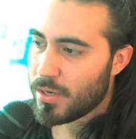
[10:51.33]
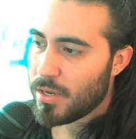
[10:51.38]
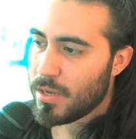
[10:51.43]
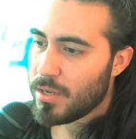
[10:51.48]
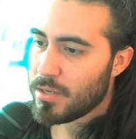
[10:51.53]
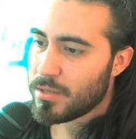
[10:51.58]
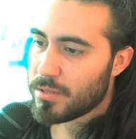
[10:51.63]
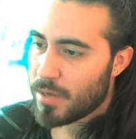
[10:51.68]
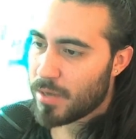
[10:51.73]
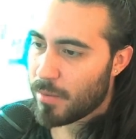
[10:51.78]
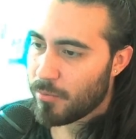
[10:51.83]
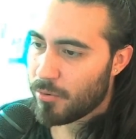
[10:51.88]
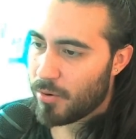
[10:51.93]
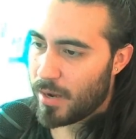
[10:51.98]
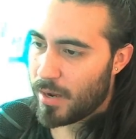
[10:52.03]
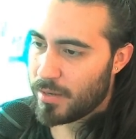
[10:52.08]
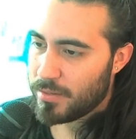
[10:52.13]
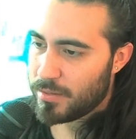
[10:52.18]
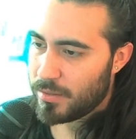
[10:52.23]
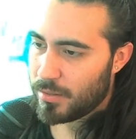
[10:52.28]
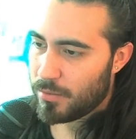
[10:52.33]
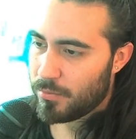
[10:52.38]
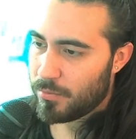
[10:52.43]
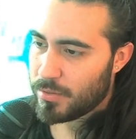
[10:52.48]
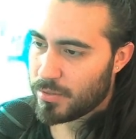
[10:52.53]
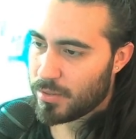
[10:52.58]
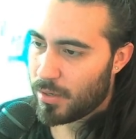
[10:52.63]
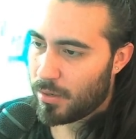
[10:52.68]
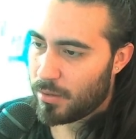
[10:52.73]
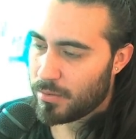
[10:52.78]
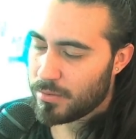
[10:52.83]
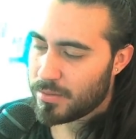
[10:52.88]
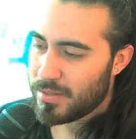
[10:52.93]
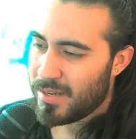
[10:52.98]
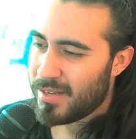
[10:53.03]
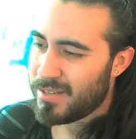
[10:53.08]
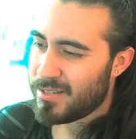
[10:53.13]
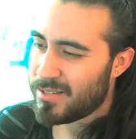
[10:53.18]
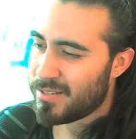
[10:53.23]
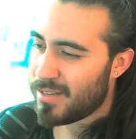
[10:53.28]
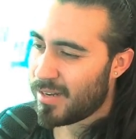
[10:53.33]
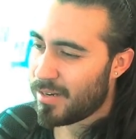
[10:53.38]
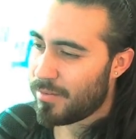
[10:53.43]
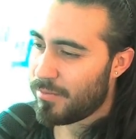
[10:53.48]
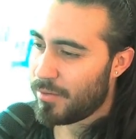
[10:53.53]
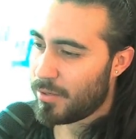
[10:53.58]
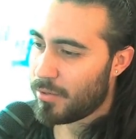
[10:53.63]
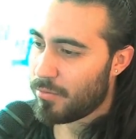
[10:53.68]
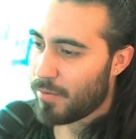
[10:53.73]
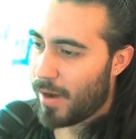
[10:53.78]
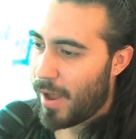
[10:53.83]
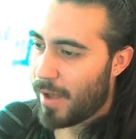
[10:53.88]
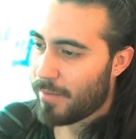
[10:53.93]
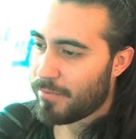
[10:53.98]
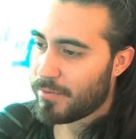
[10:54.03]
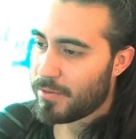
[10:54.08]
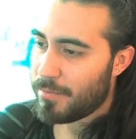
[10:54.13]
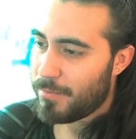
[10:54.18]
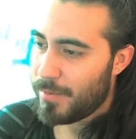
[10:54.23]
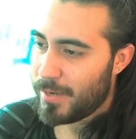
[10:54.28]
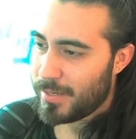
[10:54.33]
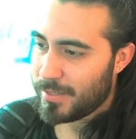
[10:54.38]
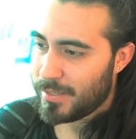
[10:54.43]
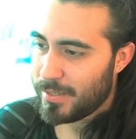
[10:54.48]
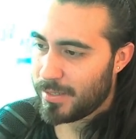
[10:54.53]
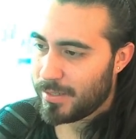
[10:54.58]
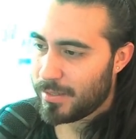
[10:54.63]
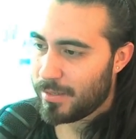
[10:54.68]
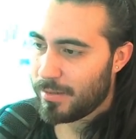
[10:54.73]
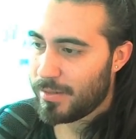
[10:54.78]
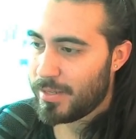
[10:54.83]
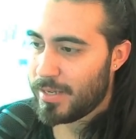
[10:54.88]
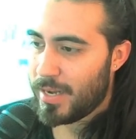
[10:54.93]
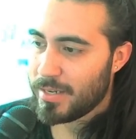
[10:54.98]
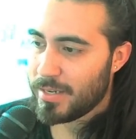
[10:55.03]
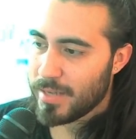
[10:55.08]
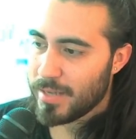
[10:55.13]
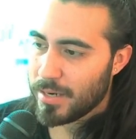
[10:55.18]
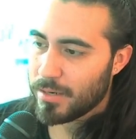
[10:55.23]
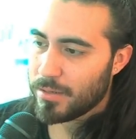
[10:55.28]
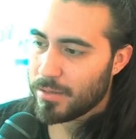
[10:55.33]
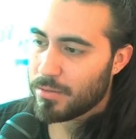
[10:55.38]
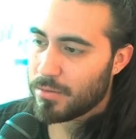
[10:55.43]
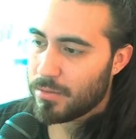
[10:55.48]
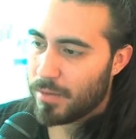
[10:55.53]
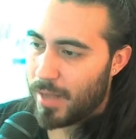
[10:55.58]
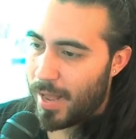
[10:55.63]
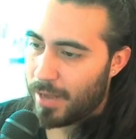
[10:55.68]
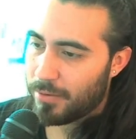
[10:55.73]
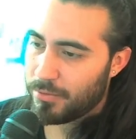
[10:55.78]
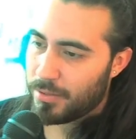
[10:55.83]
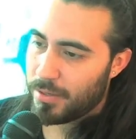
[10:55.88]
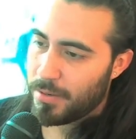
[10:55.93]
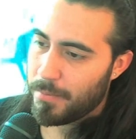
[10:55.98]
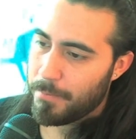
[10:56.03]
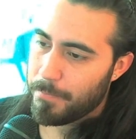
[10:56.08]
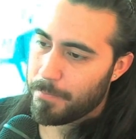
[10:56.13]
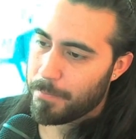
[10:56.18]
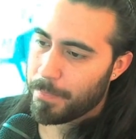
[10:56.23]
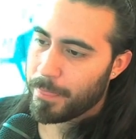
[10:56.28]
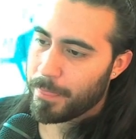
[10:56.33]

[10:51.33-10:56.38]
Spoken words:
summarizing the results instead of a graph depicting the identical outcome.